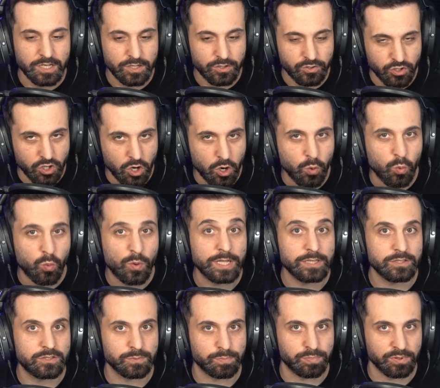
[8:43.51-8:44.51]
know
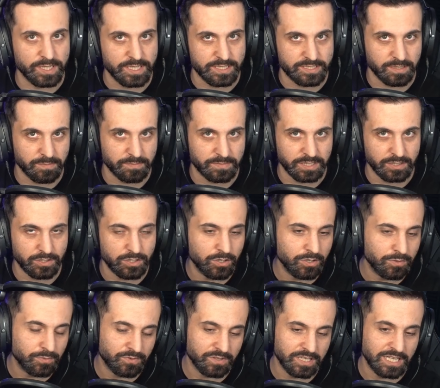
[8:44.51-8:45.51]
when to play something,
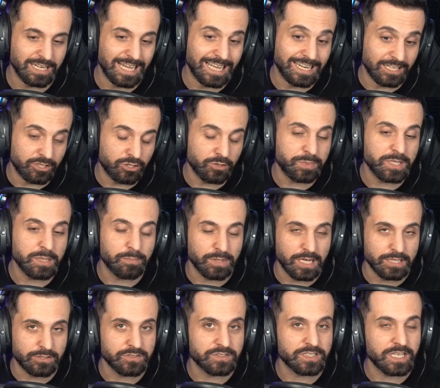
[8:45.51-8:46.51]
and it could be
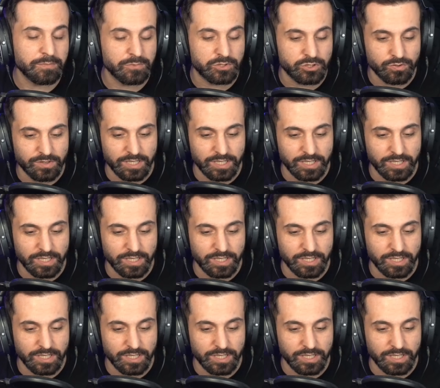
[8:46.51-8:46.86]
applied to this game too,